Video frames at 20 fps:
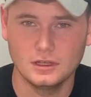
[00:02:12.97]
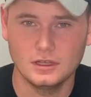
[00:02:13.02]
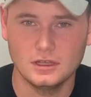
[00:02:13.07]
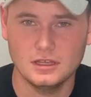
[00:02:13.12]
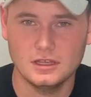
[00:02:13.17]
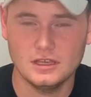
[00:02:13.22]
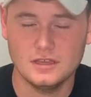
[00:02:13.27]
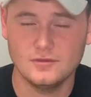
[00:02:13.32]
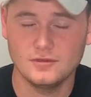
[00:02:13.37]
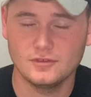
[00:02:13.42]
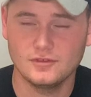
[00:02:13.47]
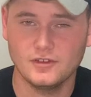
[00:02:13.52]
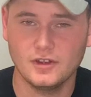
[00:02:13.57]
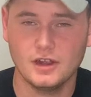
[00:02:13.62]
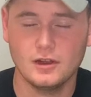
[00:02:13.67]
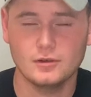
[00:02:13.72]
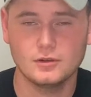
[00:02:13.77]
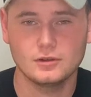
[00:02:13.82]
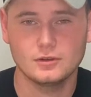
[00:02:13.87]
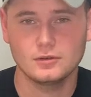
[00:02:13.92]
He even
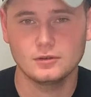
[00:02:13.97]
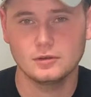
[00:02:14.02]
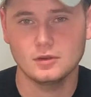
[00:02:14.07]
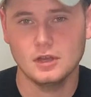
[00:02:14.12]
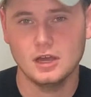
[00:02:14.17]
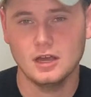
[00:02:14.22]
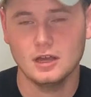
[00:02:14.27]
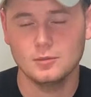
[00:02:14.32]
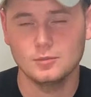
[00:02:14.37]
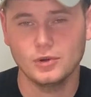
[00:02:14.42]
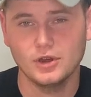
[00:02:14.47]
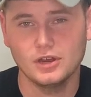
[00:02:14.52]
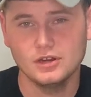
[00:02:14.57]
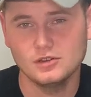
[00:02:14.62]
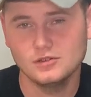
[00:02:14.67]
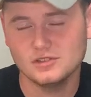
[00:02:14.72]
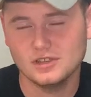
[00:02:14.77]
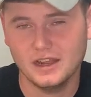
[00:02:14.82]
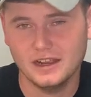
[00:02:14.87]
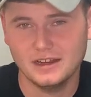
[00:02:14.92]
found uh, brand
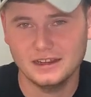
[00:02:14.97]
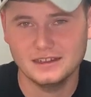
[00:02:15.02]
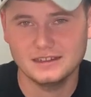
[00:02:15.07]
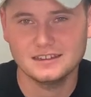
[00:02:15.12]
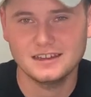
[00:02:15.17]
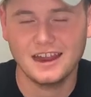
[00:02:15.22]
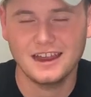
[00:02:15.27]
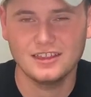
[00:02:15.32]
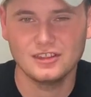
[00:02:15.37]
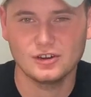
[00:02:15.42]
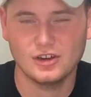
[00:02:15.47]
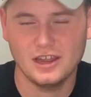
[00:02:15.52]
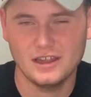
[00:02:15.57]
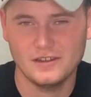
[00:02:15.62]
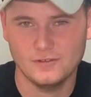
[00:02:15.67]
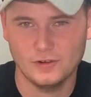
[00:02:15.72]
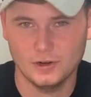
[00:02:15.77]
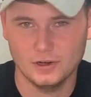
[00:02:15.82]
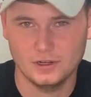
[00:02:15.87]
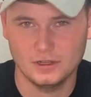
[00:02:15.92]
new tight end Tyler
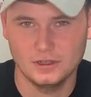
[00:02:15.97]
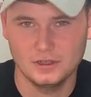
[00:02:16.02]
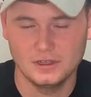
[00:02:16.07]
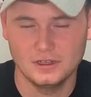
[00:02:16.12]
Eifert.